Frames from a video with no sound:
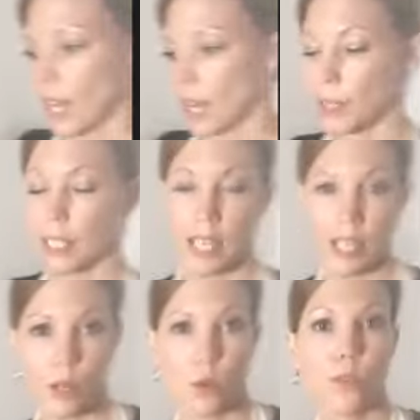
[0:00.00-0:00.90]
because i
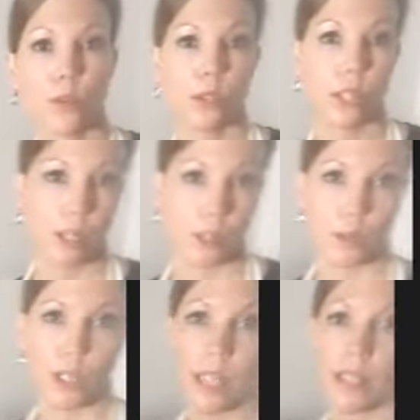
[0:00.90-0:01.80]
go through a lot of
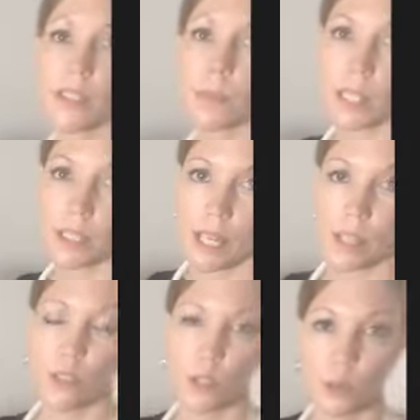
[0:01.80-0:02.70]
greens because i
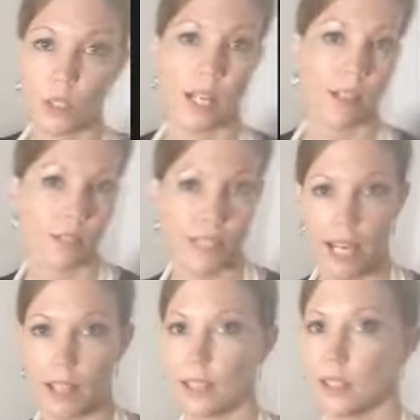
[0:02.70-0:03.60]
do a lot of
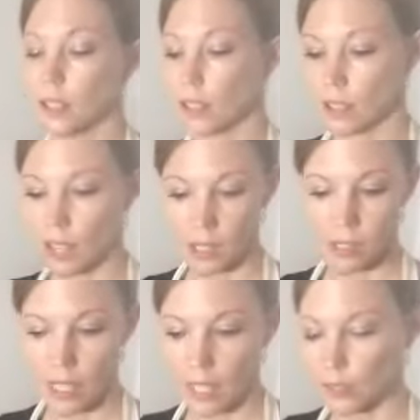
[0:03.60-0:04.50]
salads and a lot of
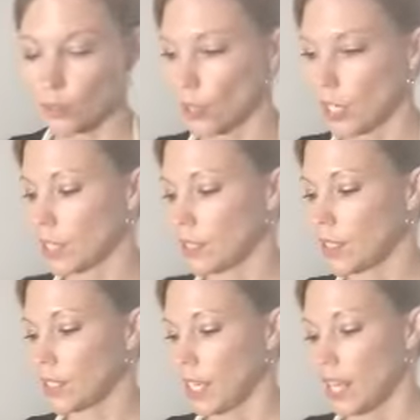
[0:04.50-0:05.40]
salad
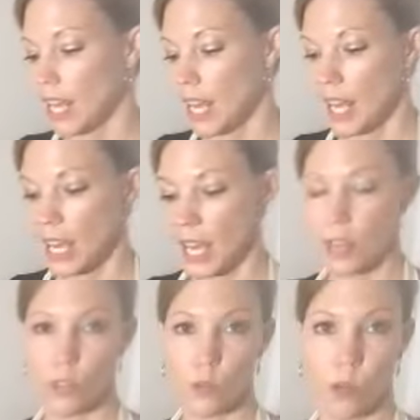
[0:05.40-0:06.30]
greens
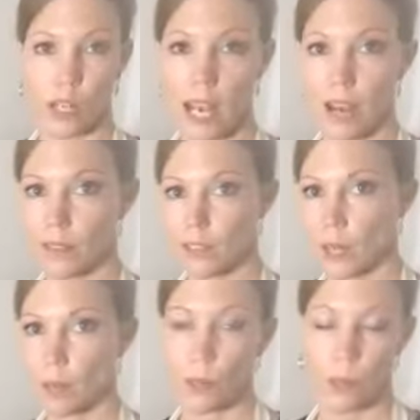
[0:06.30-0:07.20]
and you want to have to come
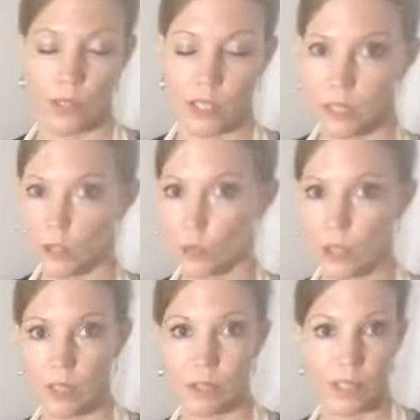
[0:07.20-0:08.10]
up with these little
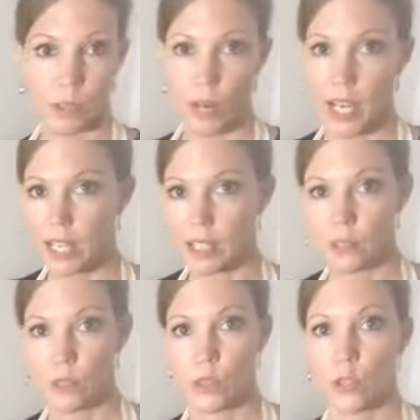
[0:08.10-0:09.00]
nifty
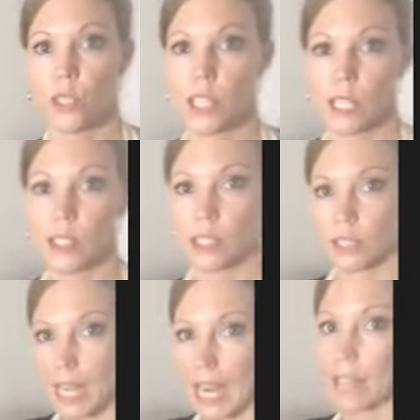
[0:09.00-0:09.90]
ways to get it to
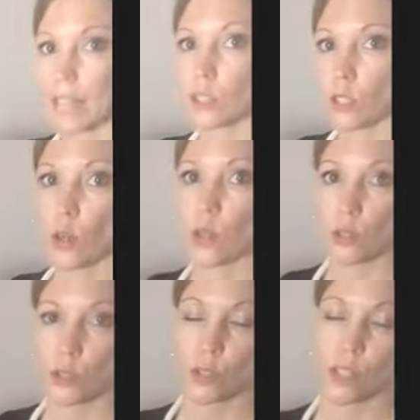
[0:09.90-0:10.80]
last longer
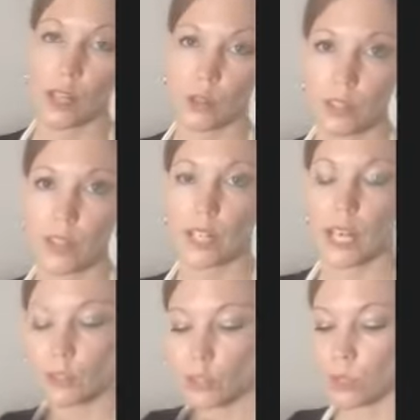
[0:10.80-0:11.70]
so the other thing that
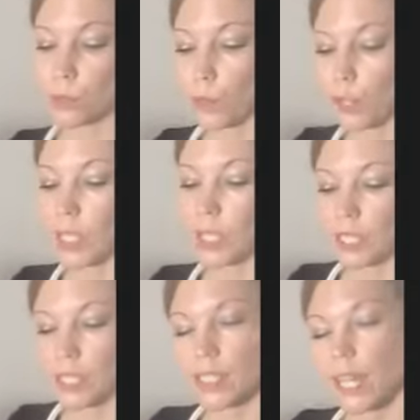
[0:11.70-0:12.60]
i do is put it
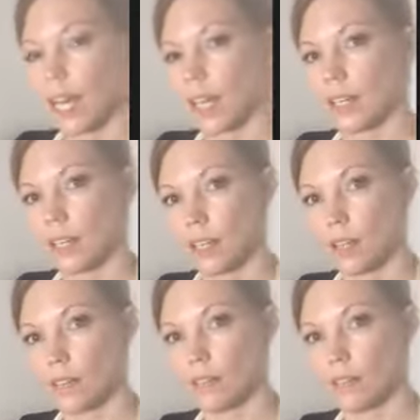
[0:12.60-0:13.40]
inside of